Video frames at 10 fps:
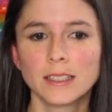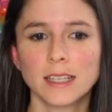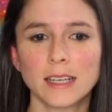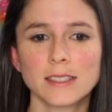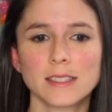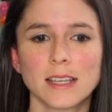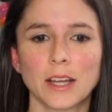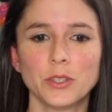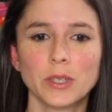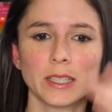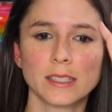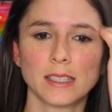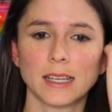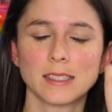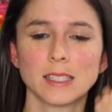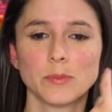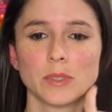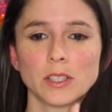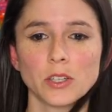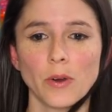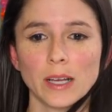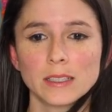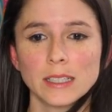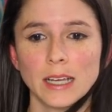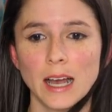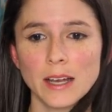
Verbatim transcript: Donna says, how do you get the side seam done correctly